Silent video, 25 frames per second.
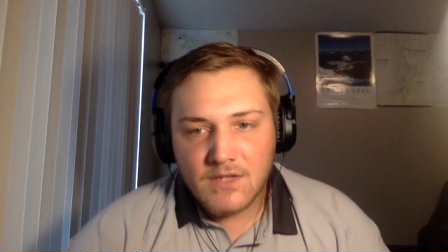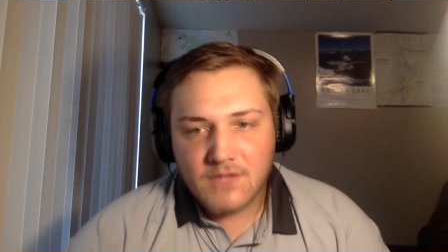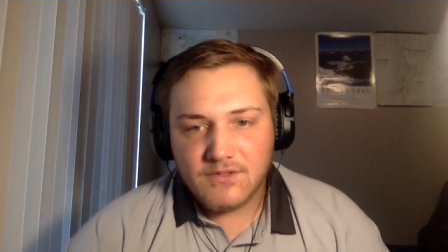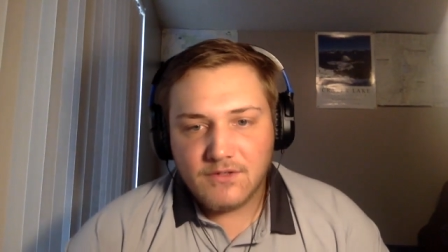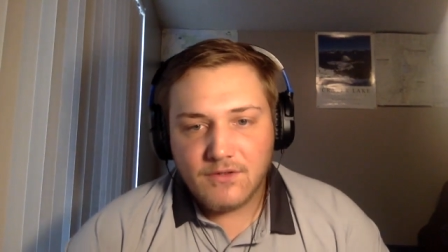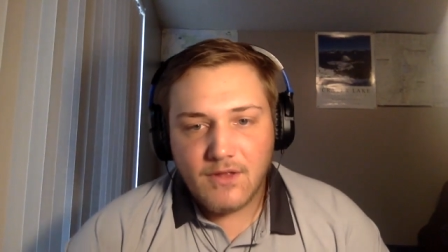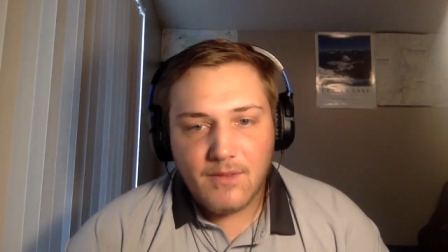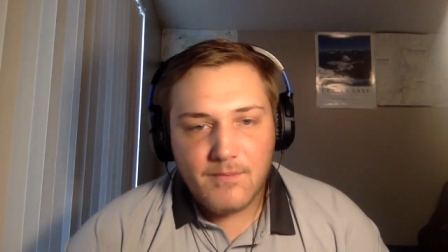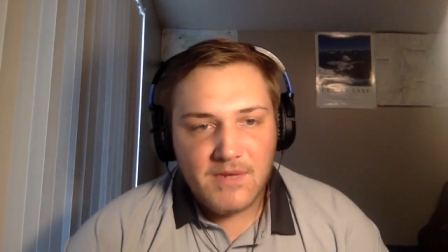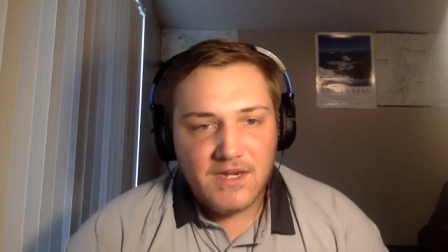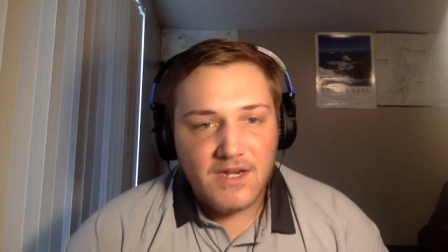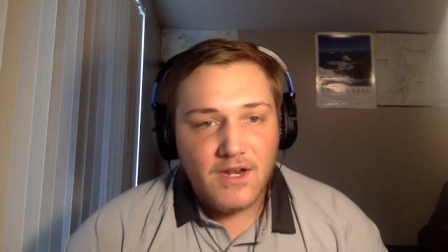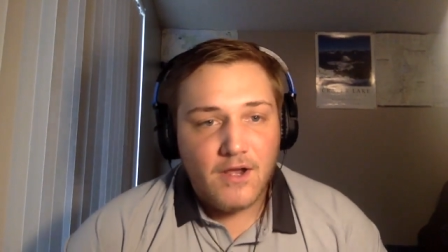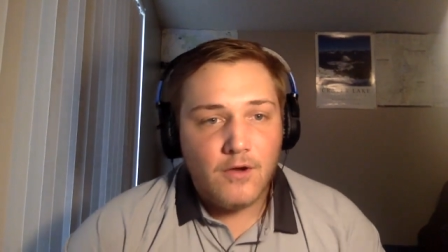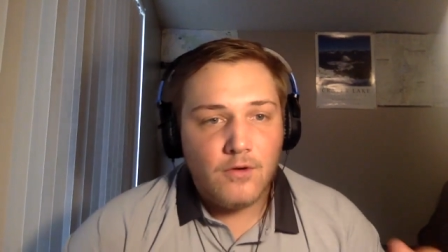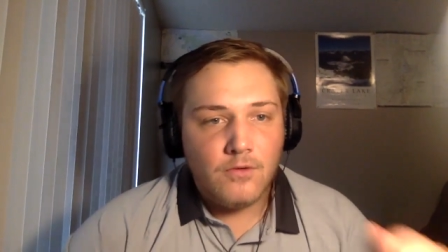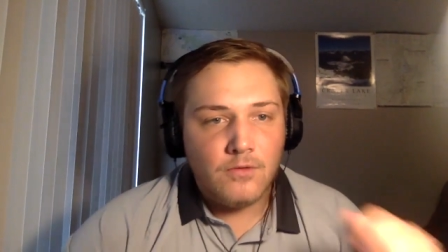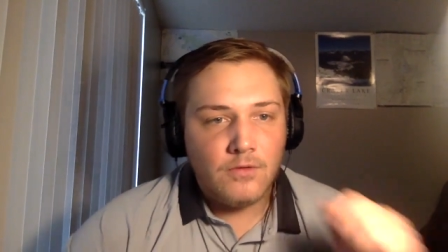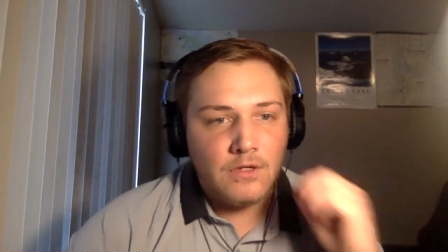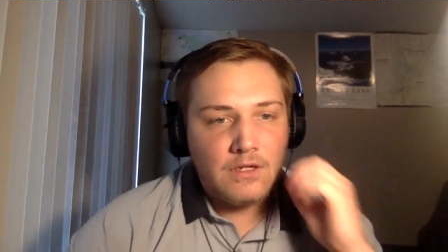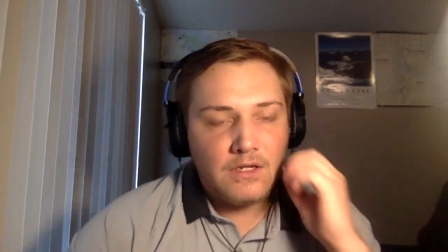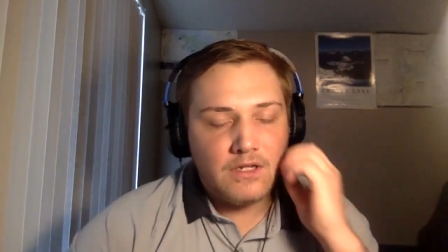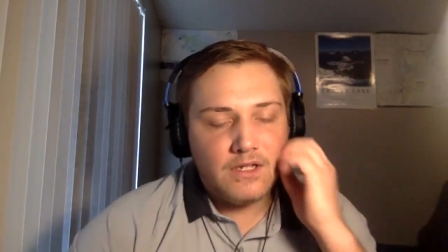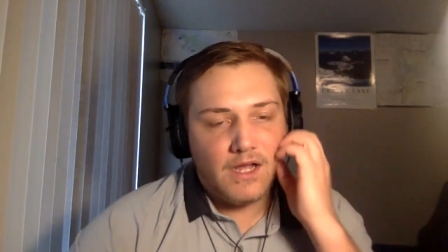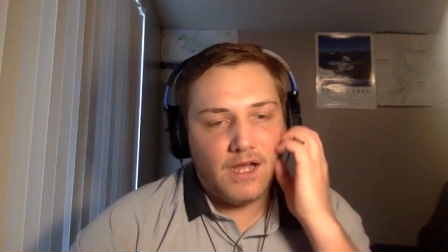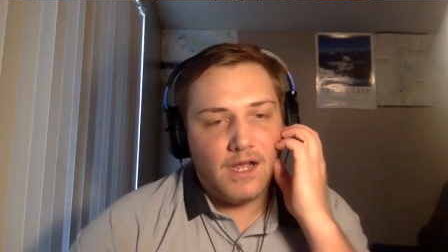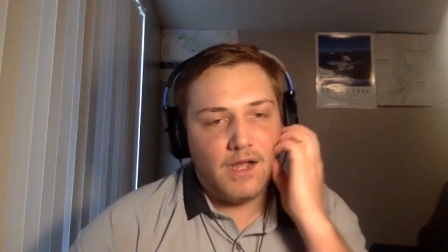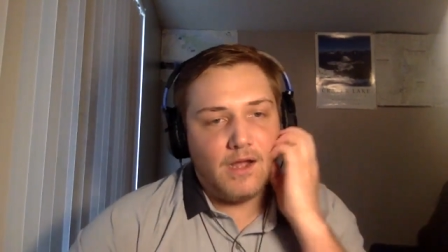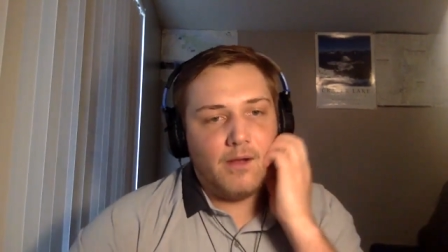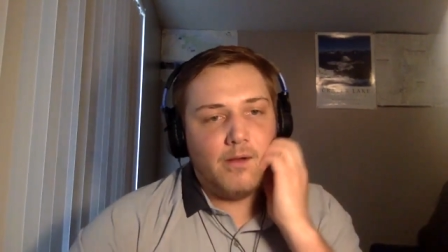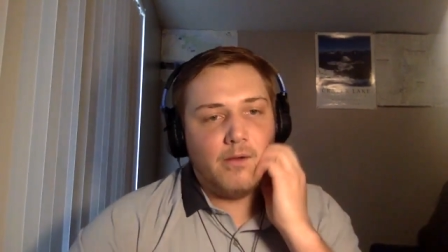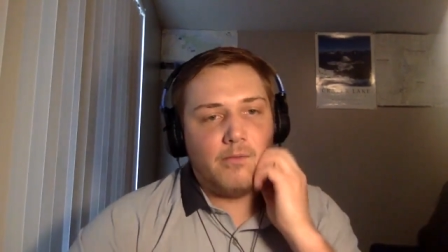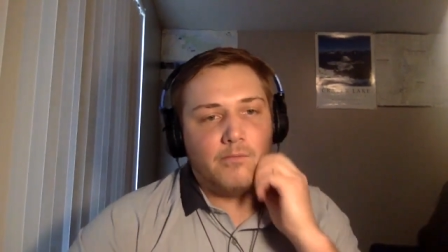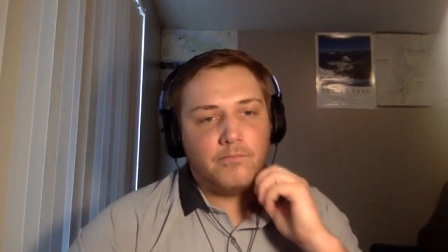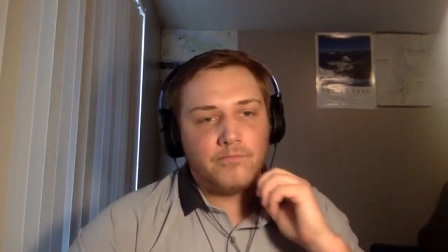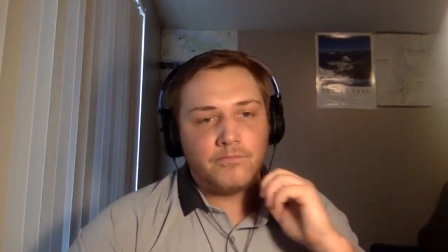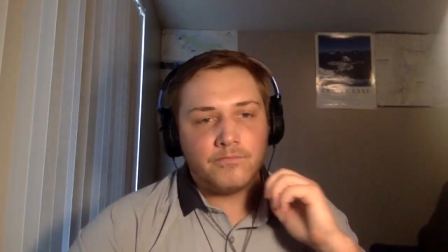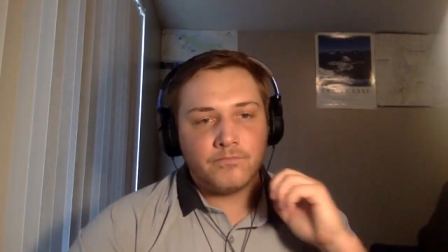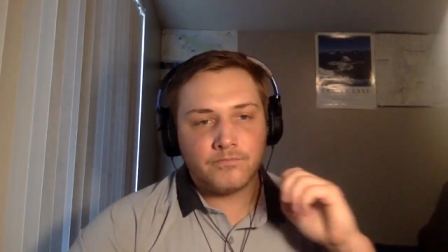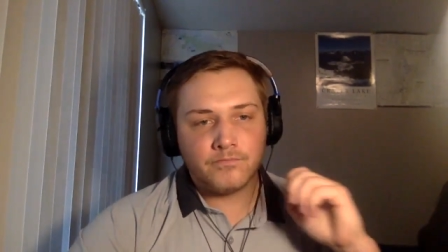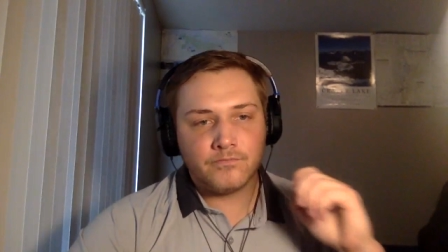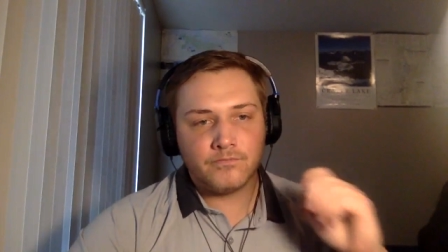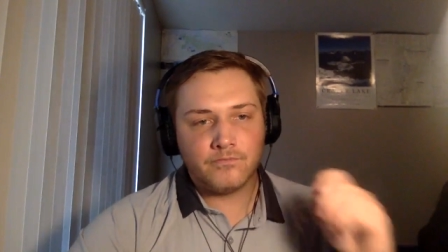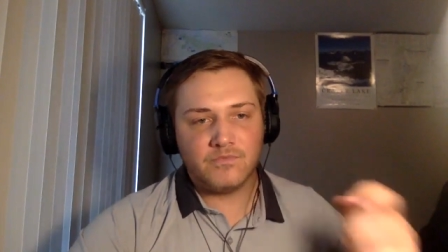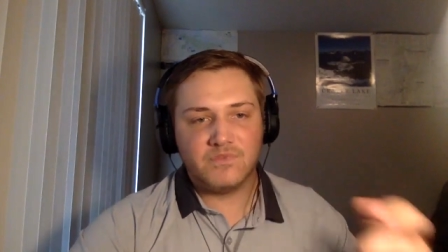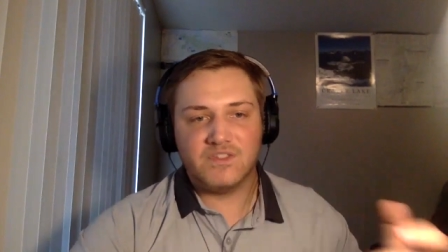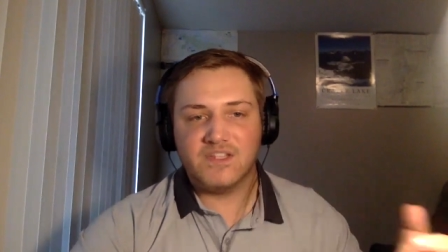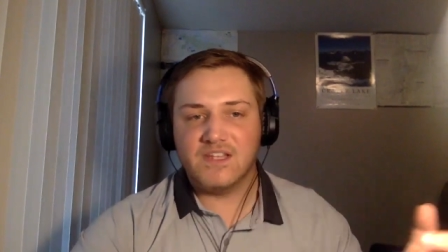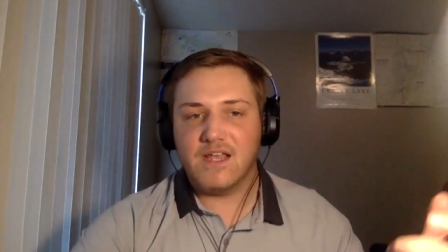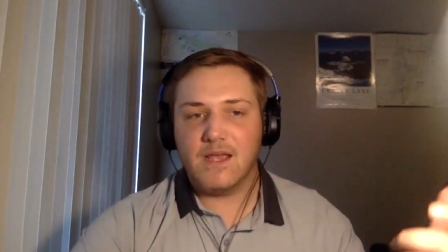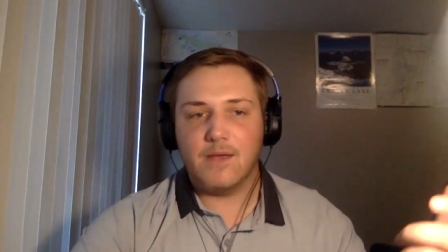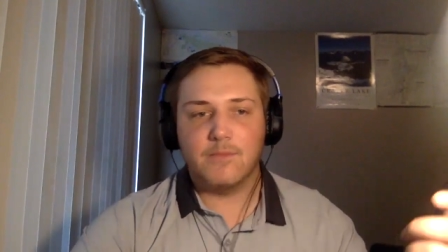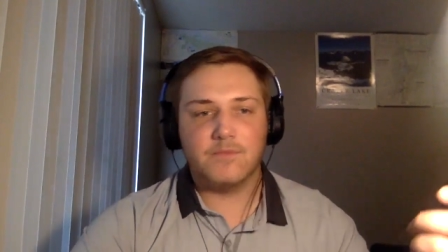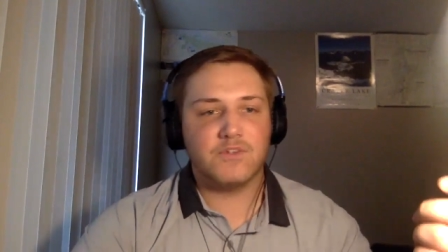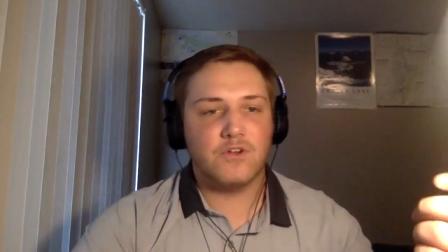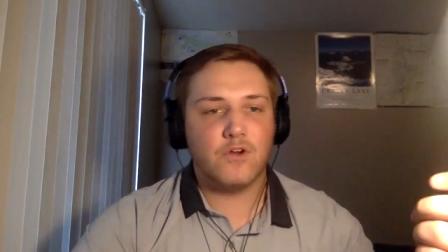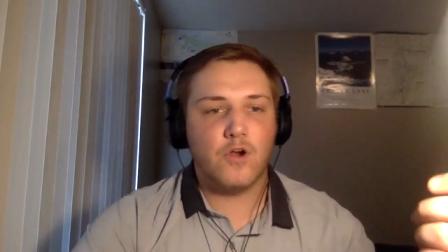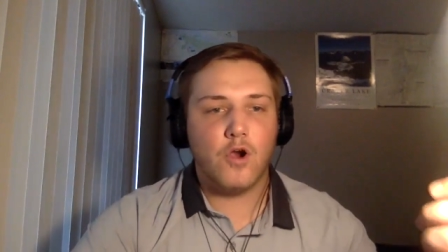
let me know. DMs